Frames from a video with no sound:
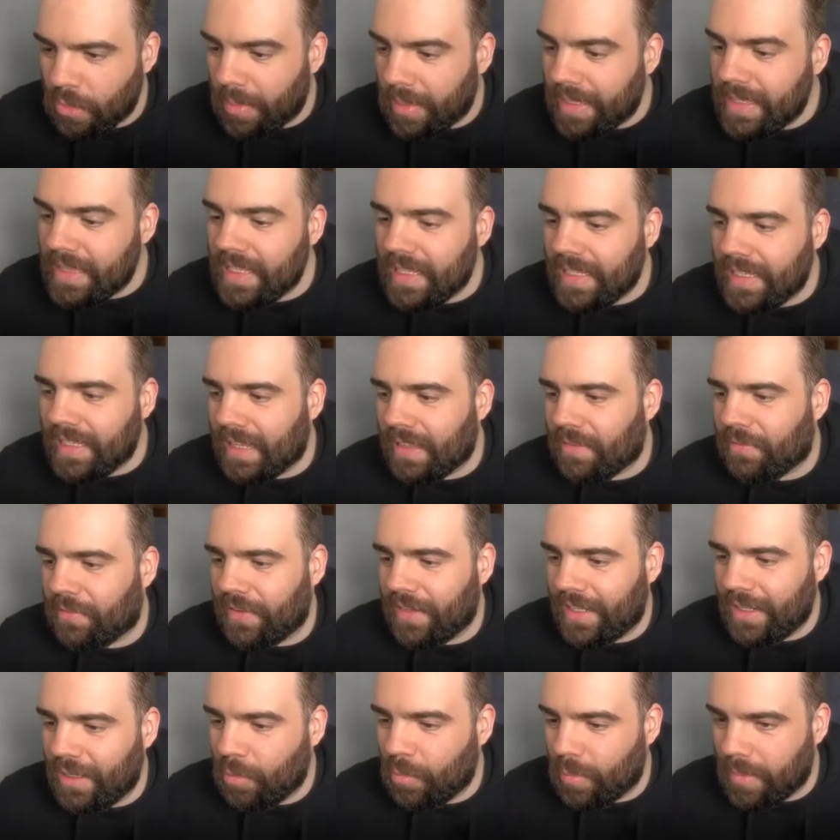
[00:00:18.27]
In the last
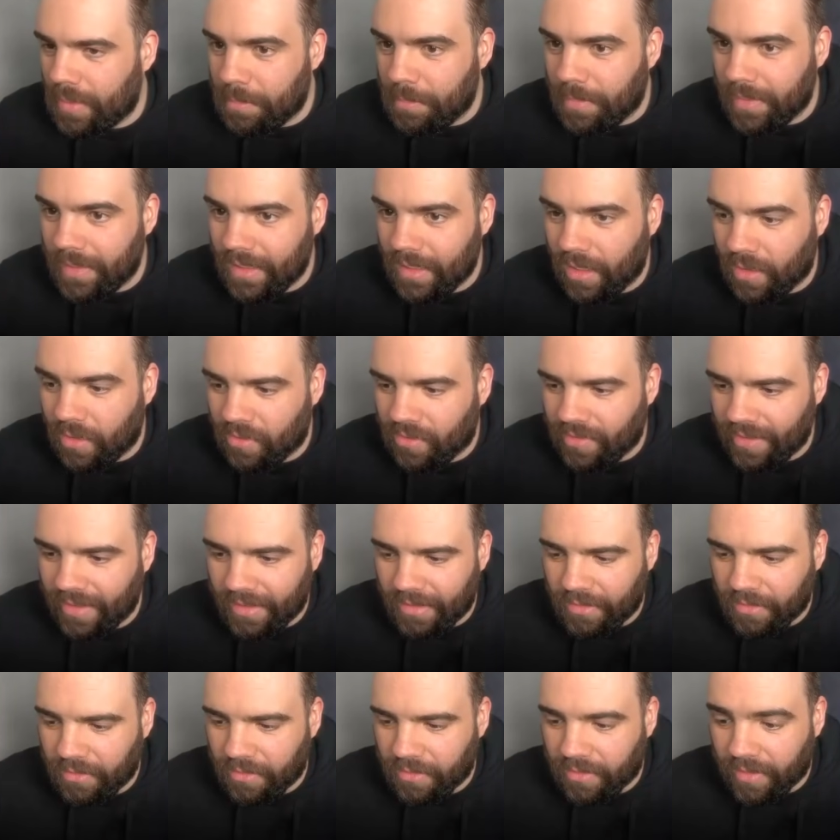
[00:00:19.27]
video, we built
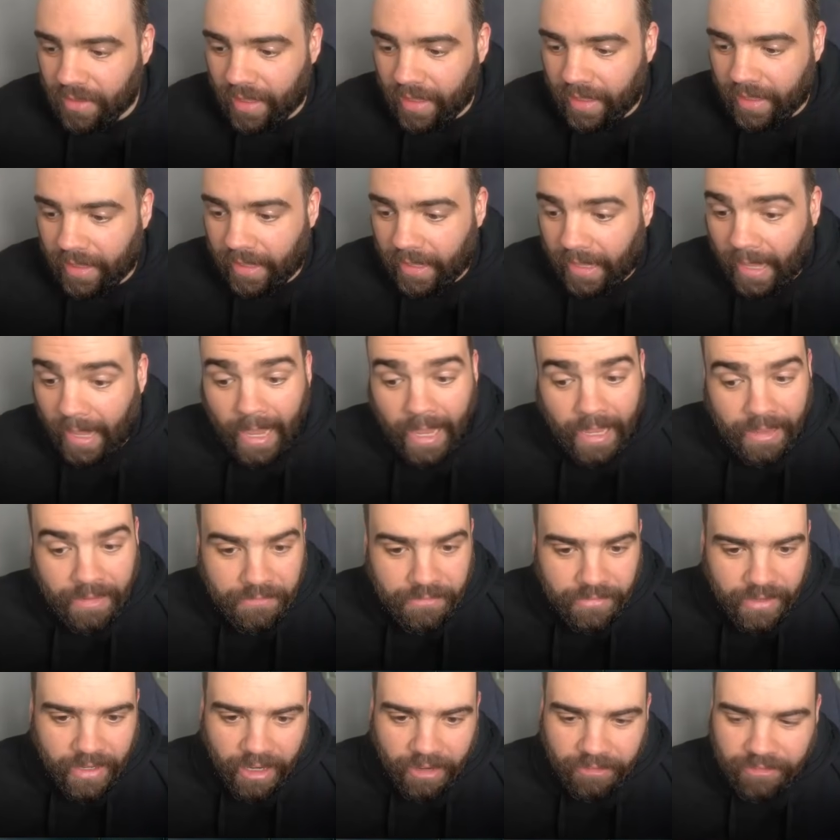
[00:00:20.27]
ourselves a
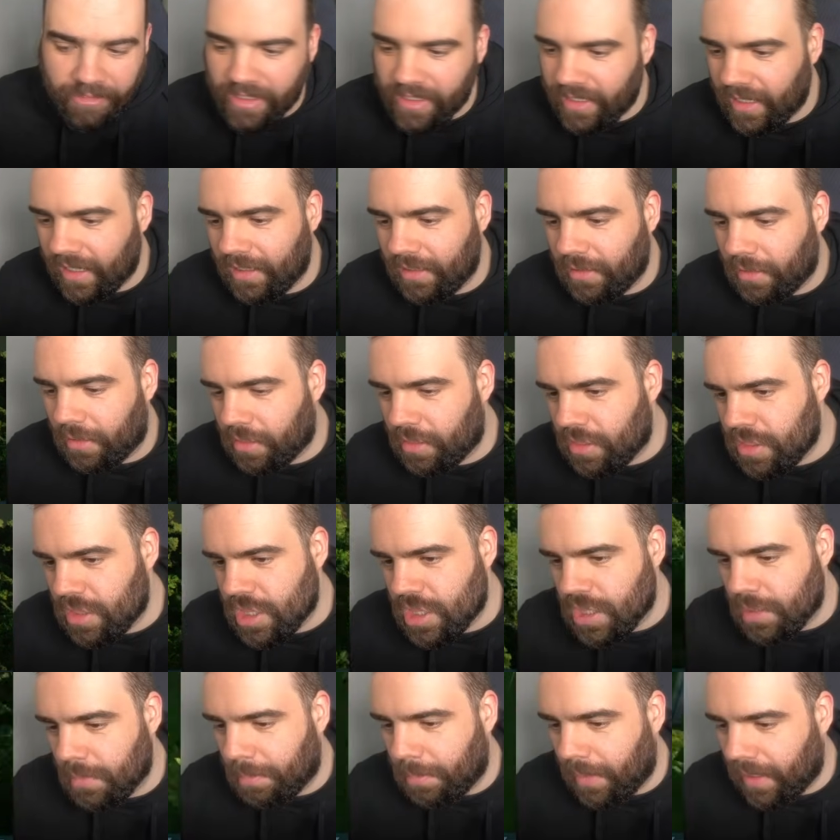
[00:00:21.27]
aviary kind of
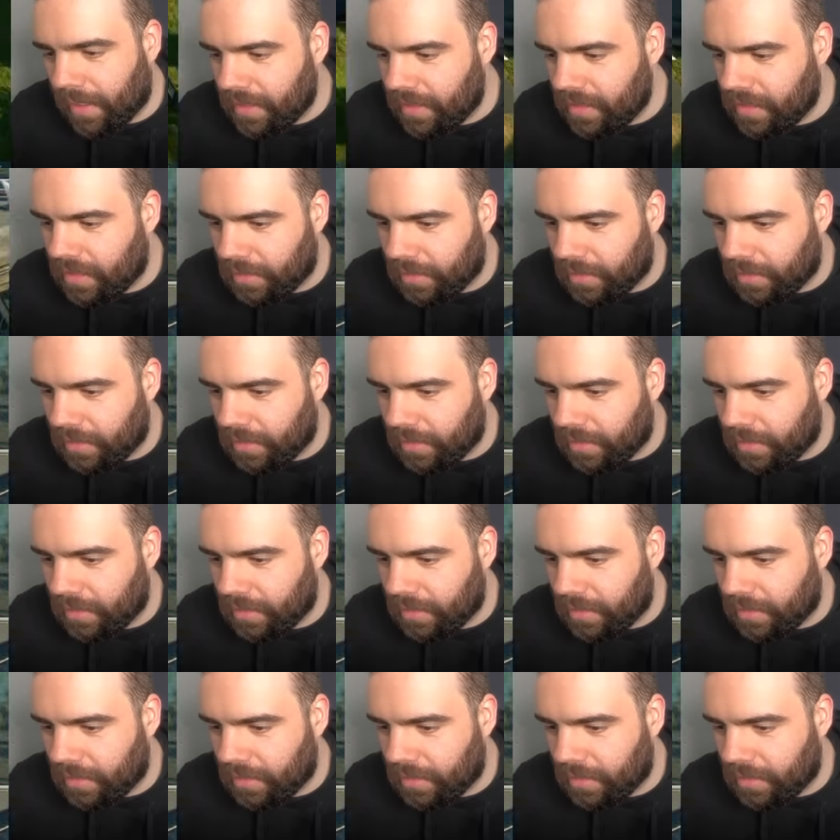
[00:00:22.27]
shebang.